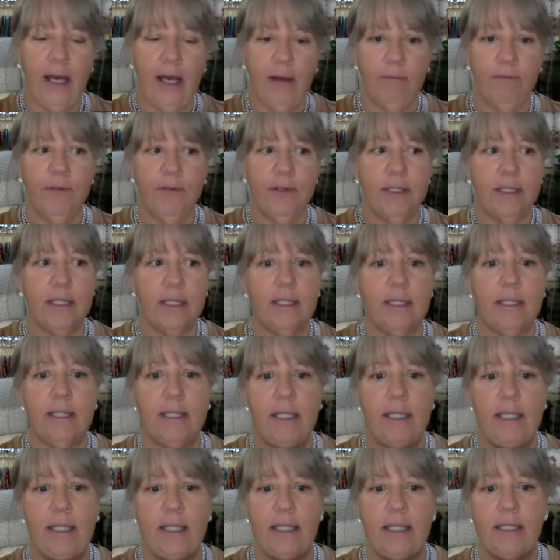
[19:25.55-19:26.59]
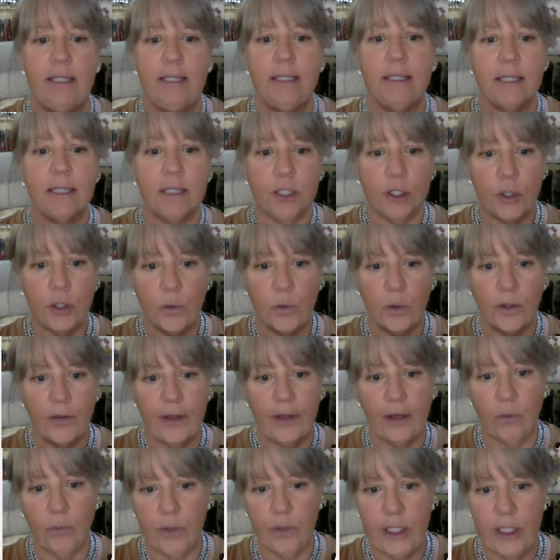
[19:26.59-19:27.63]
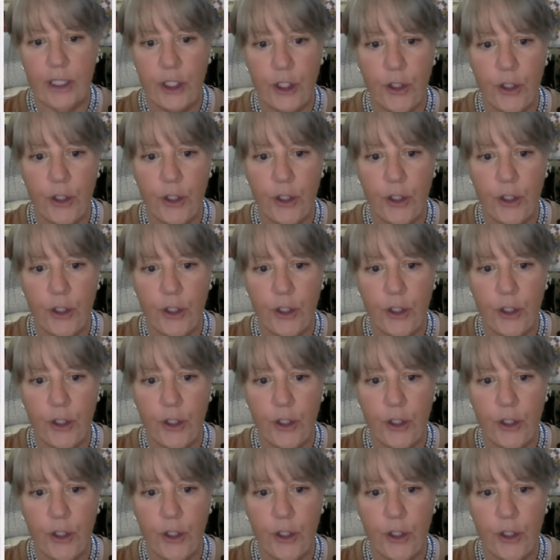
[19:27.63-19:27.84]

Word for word: Emphasis is the tool that we